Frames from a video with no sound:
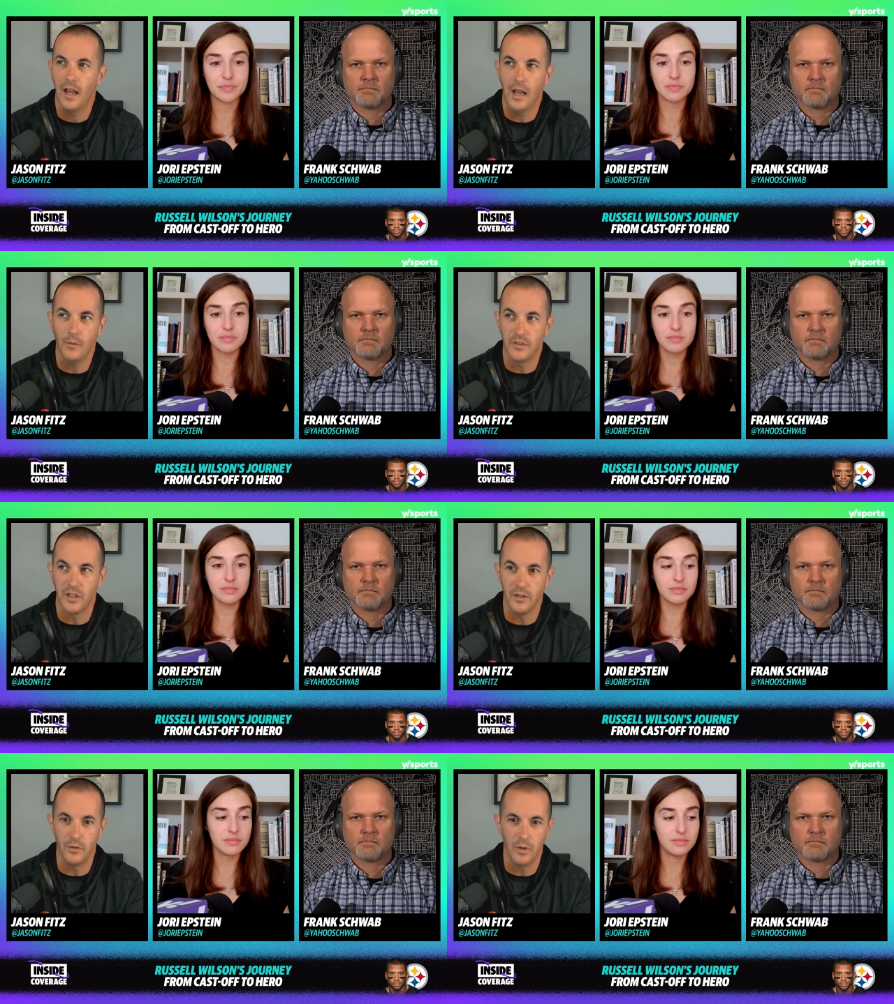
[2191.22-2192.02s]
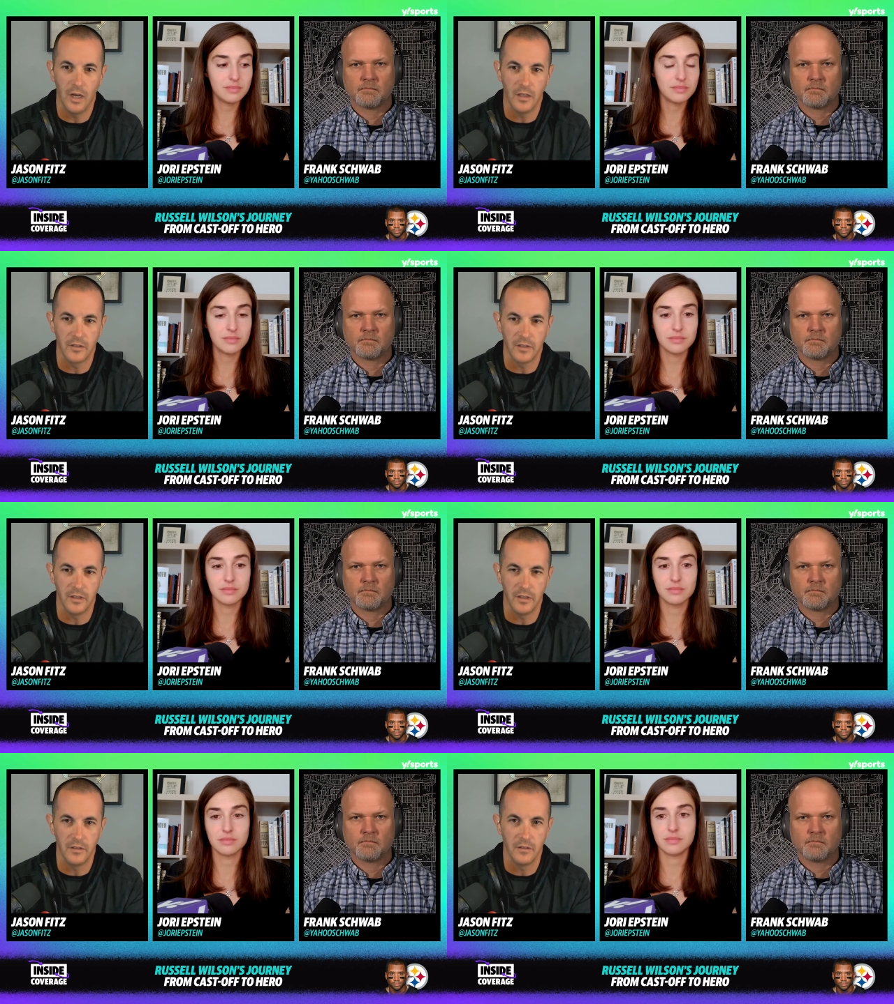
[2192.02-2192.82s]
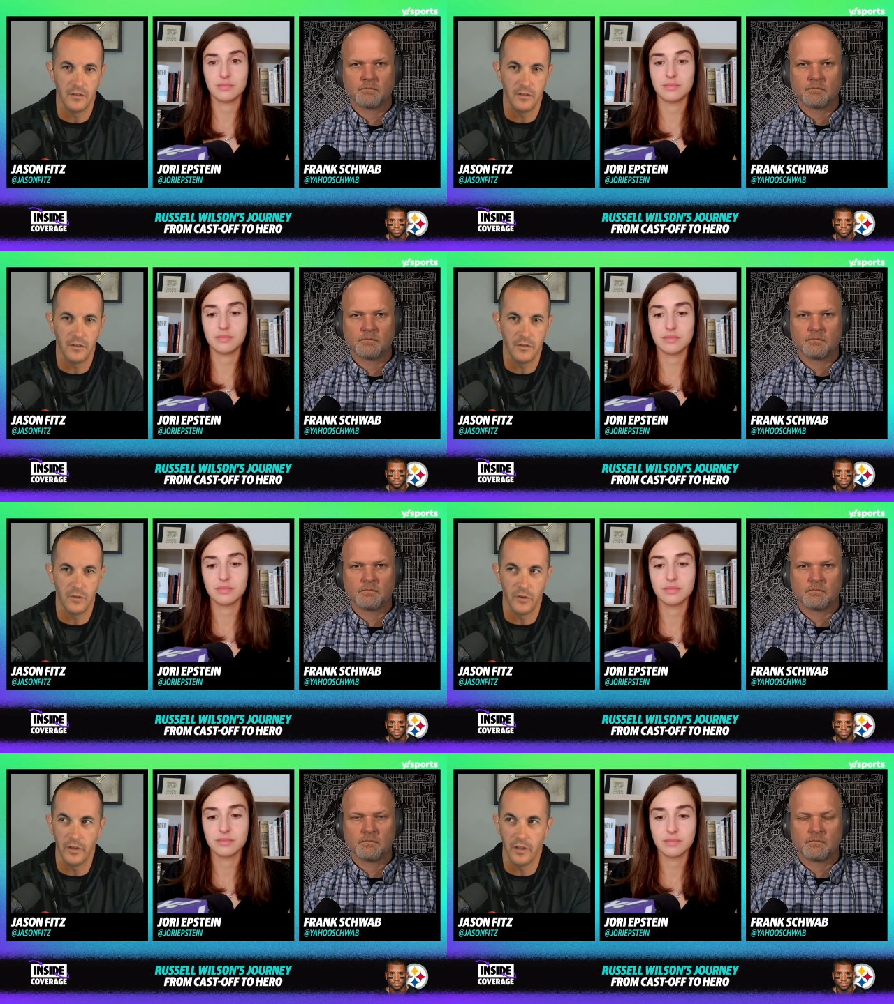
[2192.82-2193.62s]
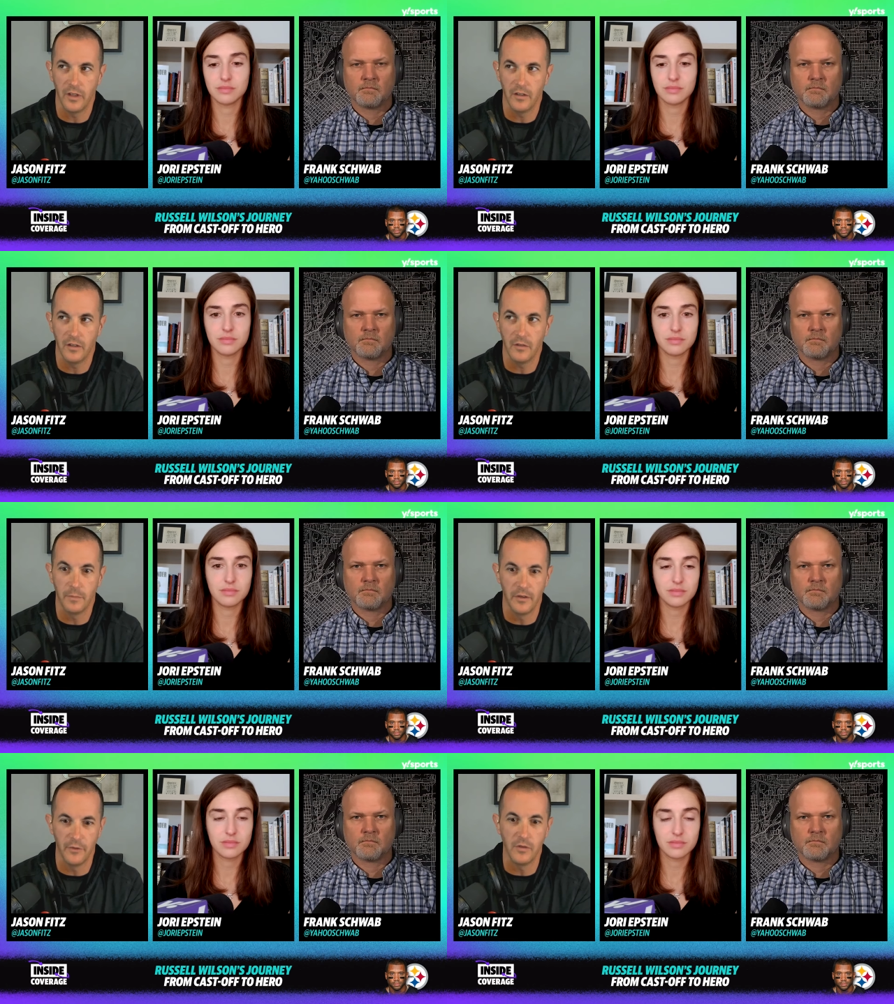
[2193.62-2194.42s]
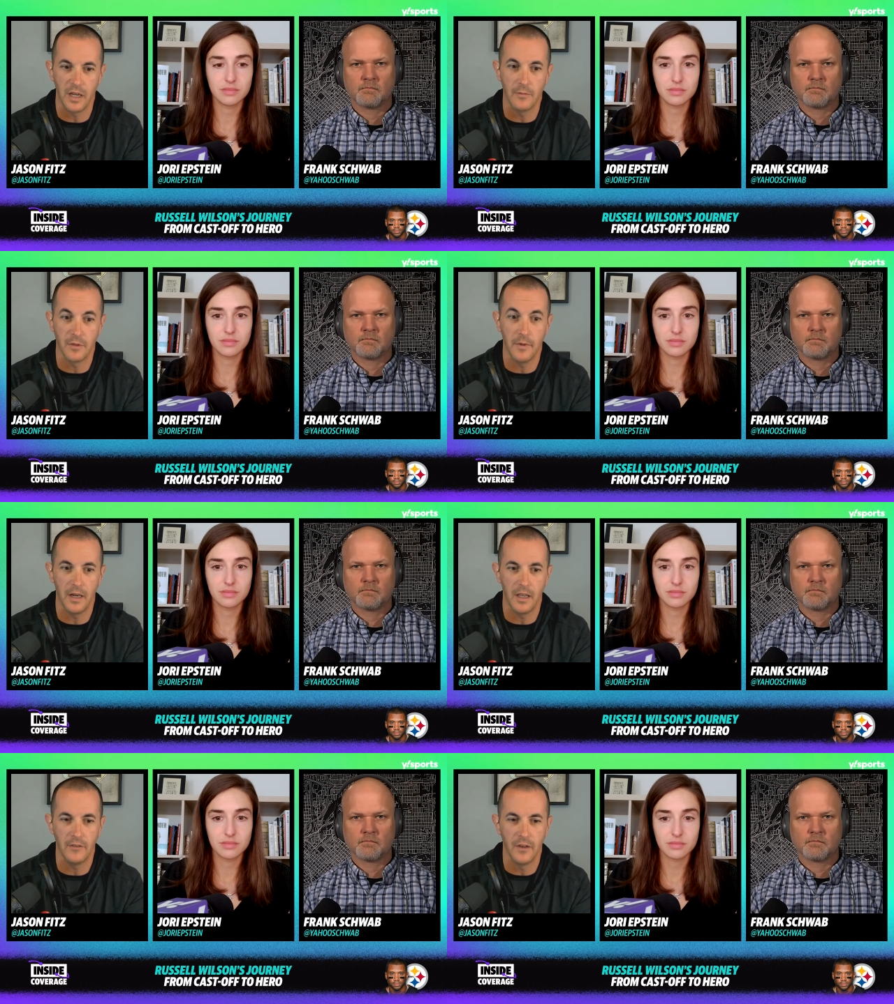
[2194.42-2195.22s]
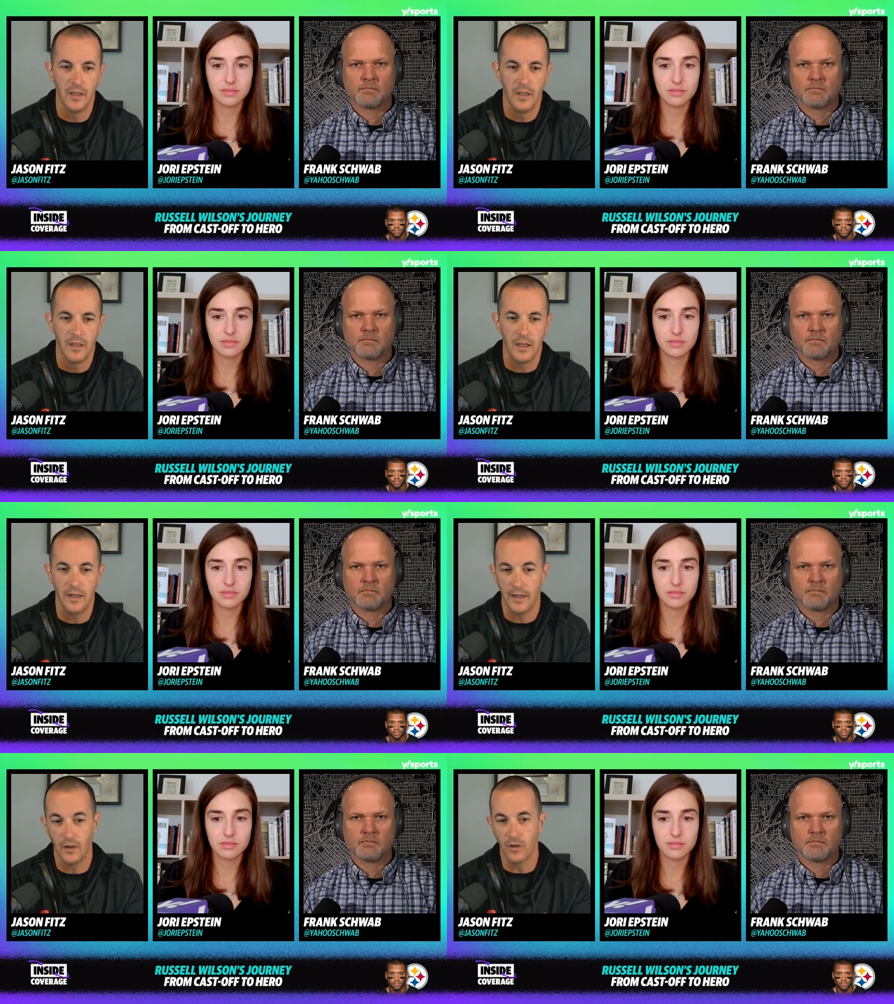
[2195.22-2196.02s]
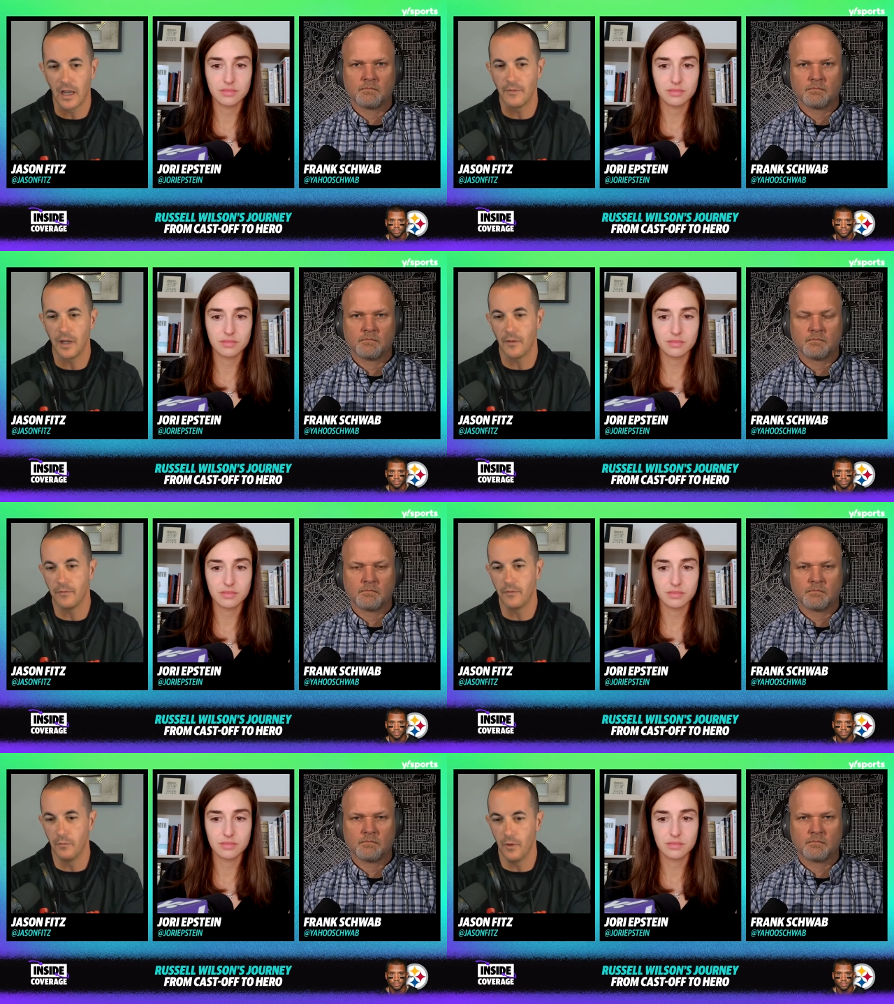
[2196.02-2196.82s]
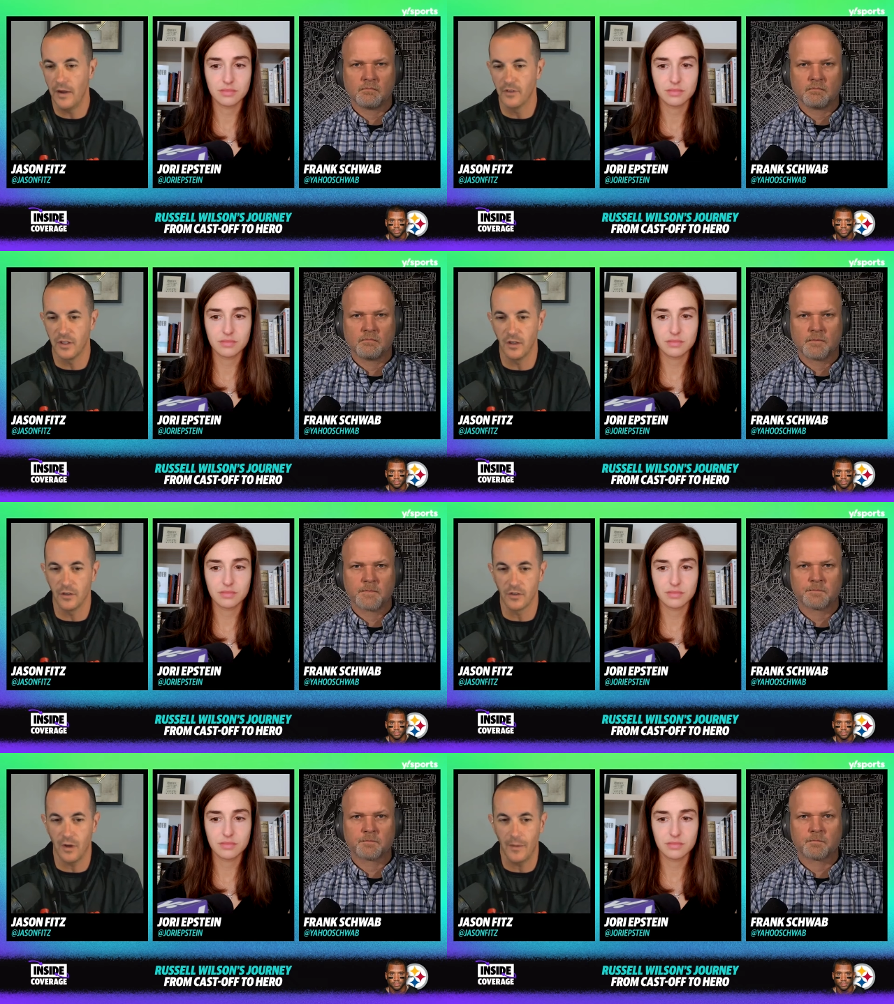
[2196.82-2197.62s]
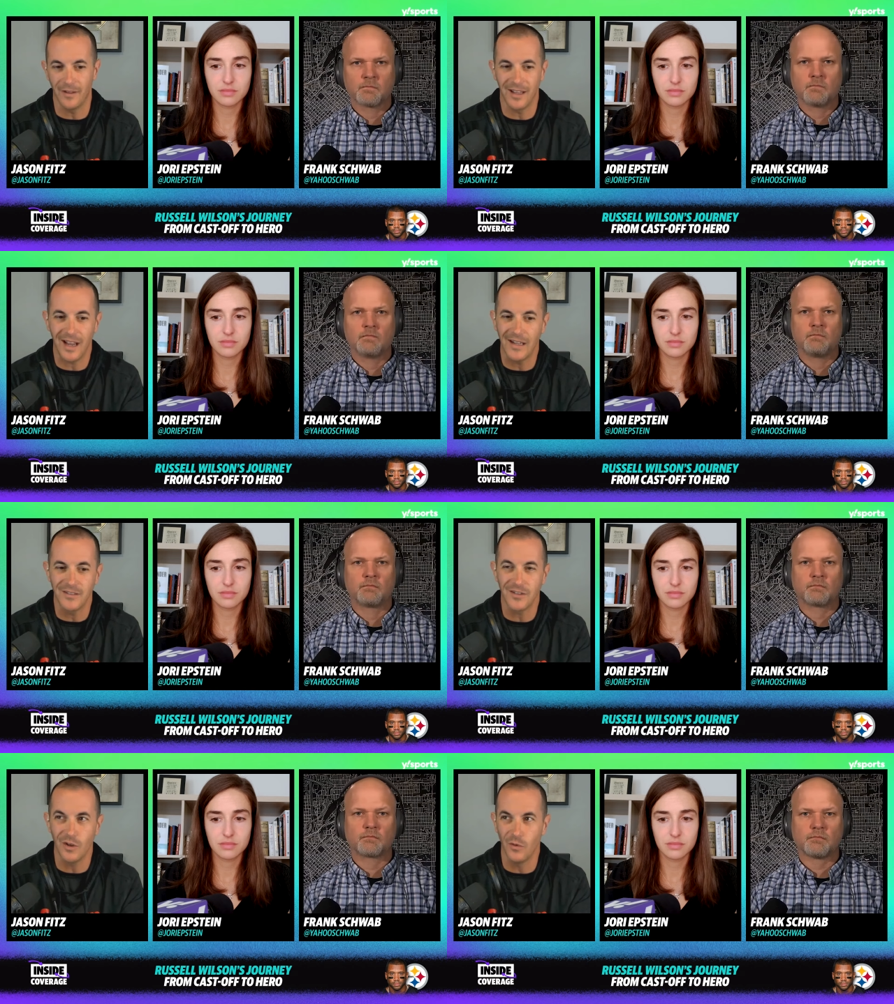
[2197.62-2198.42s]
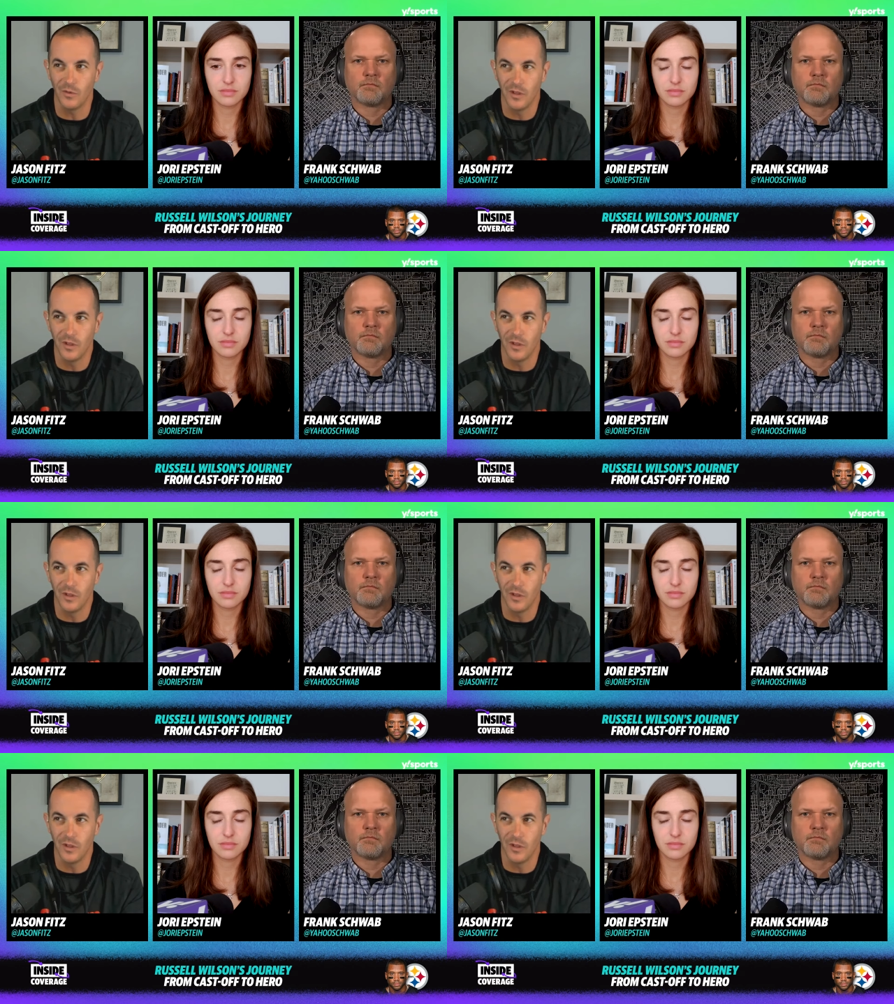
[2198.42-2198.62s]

Speaker 1: I will tell you honestly, Jori, that there have been a few times in my life, and, and look, I, I'm everything you're describing. Like I just don't,